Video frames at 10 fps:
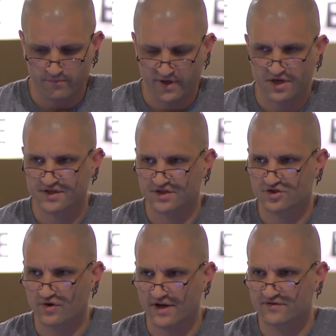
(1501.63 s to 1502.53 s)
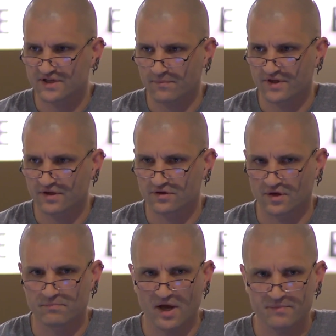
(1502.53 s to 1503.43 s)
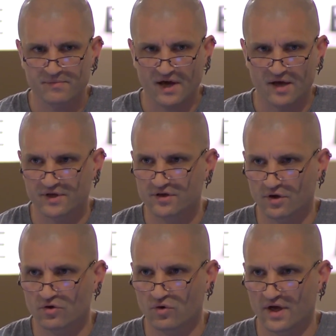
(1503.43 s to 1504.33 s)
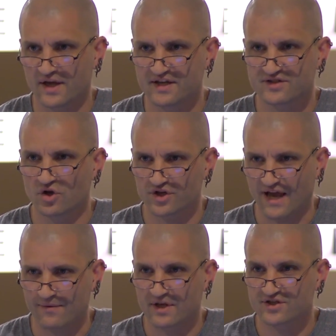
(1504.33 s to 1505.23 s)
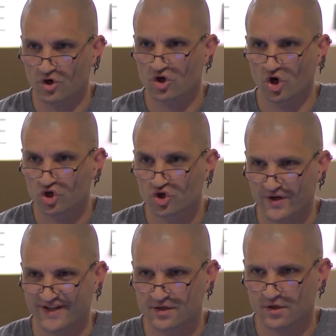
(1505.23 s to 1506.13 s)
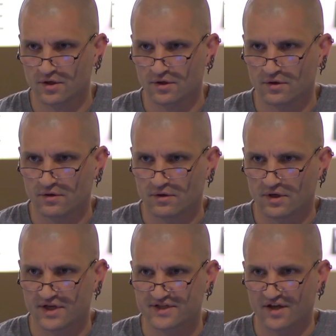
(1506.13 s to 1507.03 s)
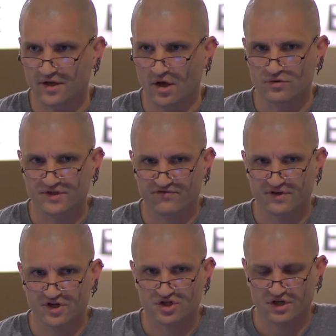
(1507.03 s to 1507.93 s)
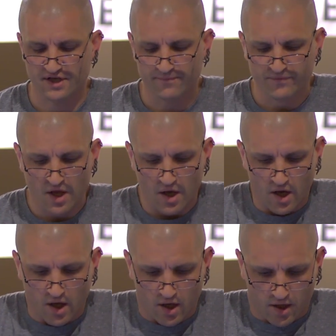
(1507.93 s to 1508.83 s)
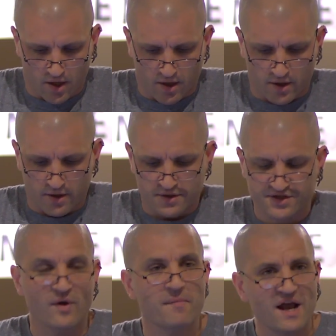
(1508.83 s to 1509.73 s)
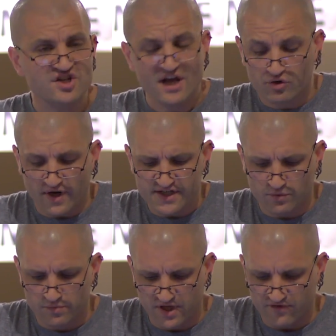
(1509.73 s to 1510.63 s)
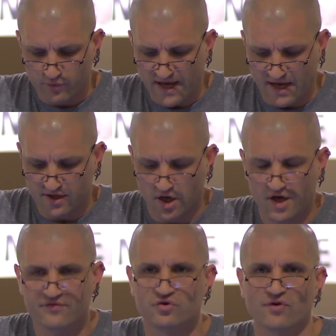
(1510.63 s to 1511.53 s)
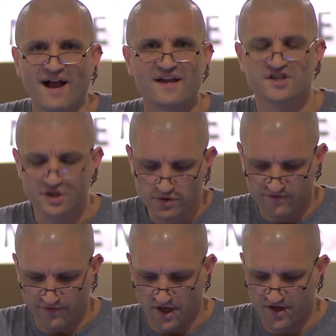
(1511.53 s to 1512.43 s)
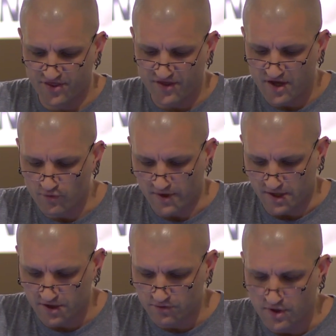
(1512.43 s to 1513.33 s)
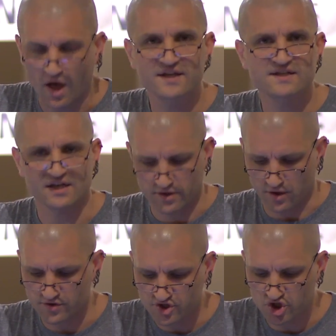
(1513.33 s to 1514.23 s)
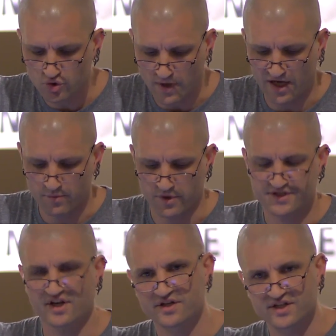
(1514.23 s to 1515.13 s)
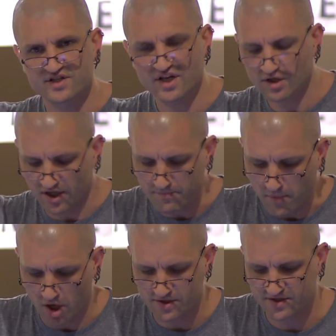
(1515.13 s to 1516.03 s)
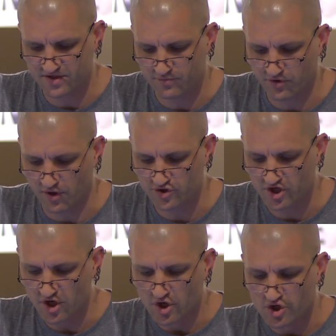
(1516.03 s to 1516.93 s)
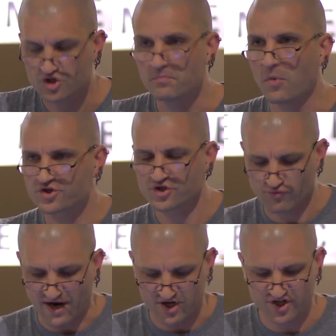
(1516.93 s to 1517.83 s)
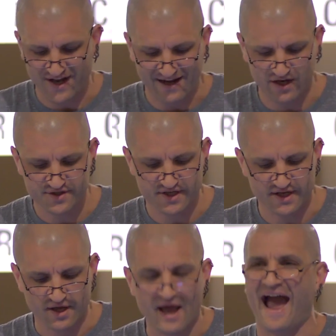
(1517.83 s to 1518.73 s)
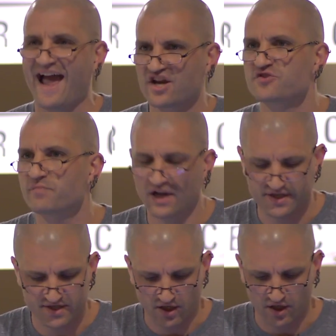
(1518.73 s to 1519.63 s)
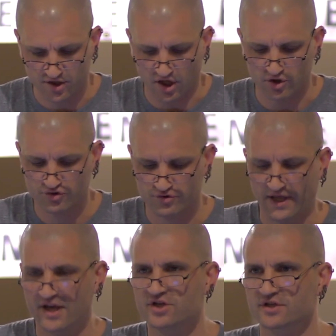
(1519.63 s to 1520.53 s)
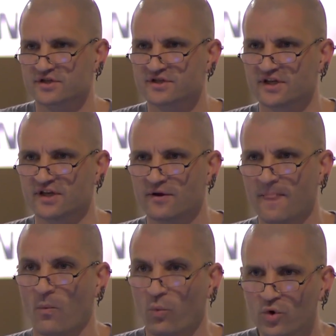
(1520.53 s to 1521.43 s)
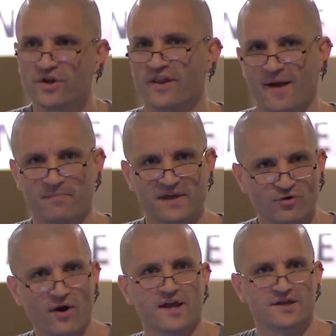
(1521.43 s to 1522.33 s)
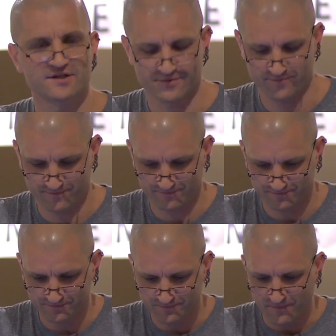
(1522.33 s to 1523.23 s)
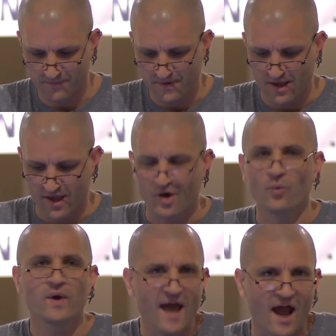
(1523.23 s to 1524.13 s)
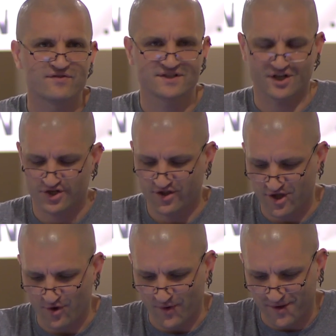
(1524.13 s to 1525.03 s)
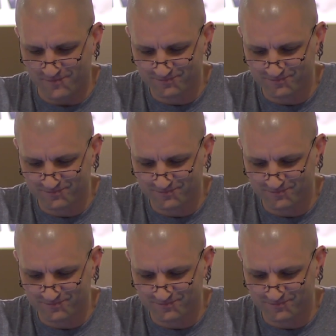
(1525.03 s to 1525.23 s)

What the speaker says: Because it's dread of something that might be bad, but it's not concrete. It is unknown, definitionally. So imagine how great it would be if we had a kind of grand unified theory uniting those two elements in a distinctly Marxist approach to modern rationality and political and cultural agency. Wouldn't that be great? We have such a theory.